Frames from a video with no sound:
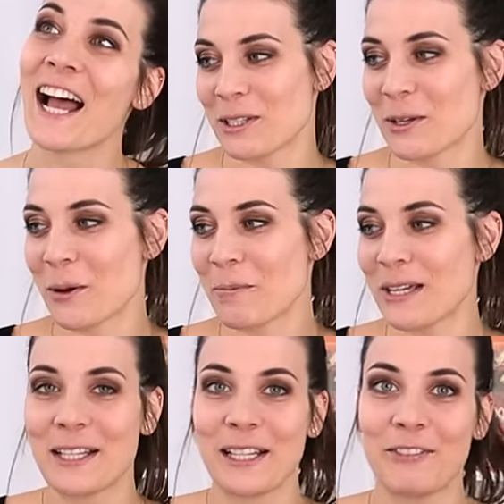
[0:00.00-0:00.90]
So I
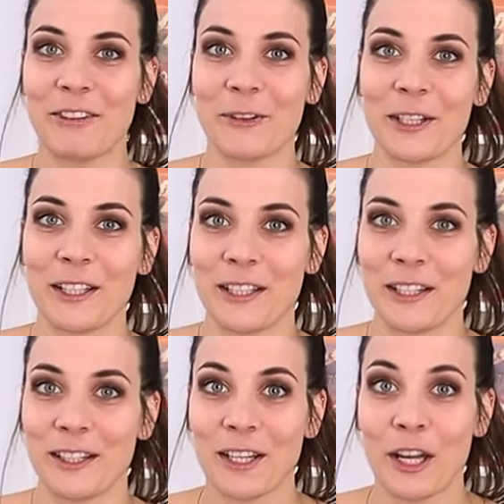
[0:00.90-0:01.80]
basically filled in
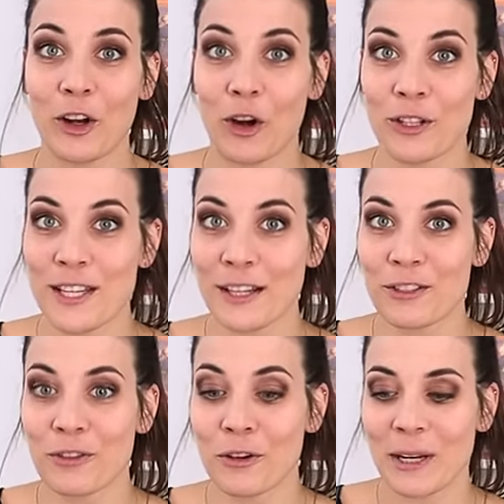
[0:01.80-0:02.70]
the contact
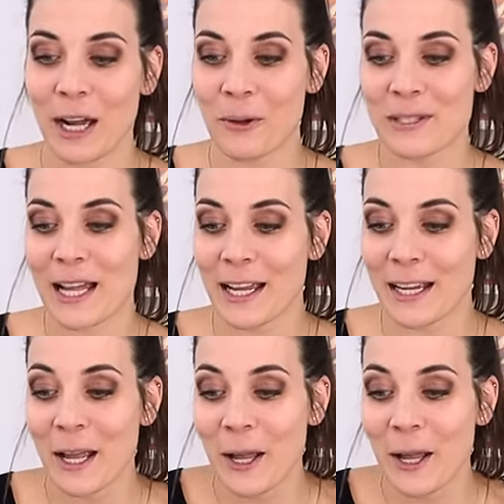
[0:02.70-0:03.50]
form and I was like,